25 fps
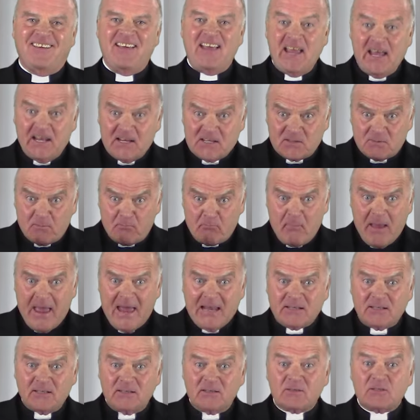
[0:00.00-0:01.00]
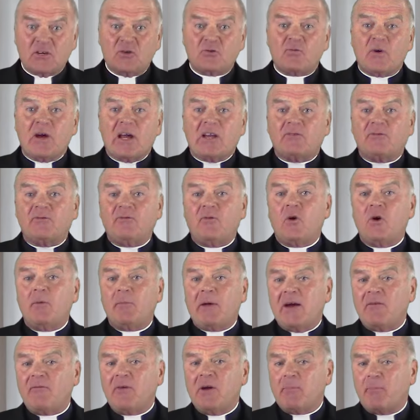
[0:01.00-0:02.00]
It is meant to
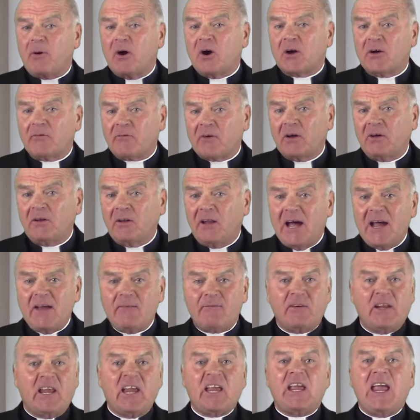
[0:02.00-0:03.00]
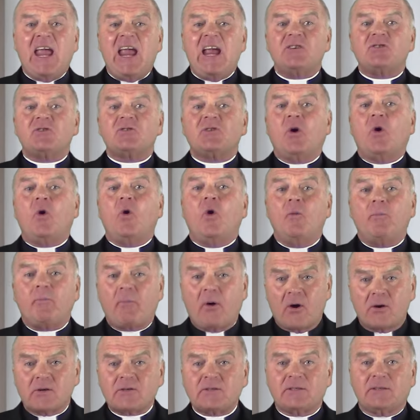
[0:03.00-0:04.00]
transform every part of our life and engage the whole
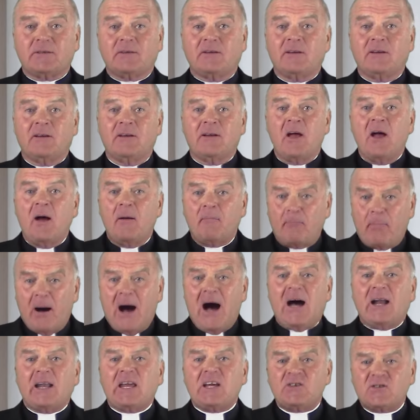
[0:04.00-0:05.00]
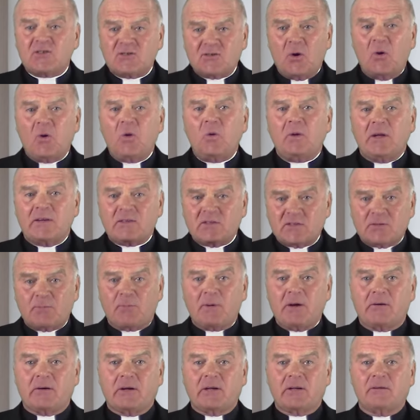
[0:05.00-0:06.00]
person, body, soul, and
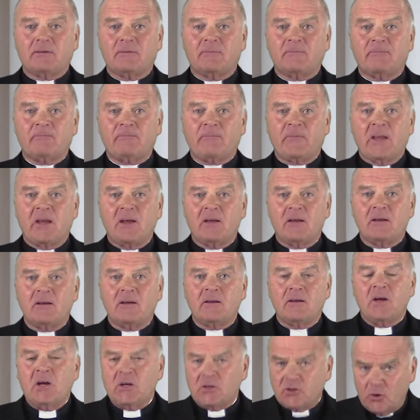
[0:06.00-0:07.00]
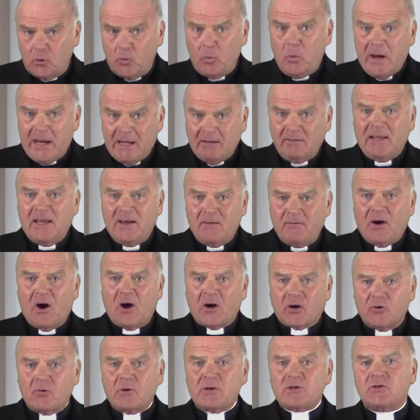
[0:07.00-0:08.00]
spirit. Do we live
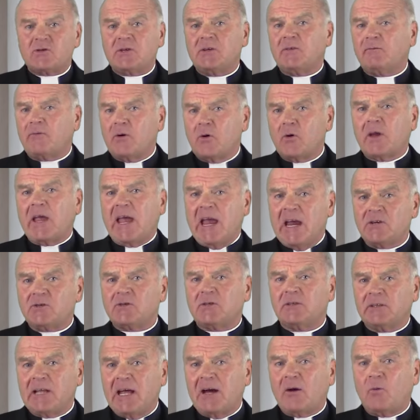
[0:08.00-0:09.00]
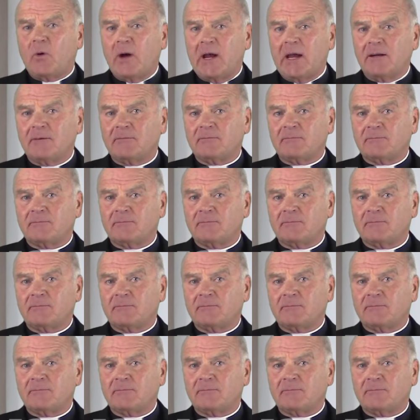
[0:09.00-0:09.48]
our Christian vocation that way?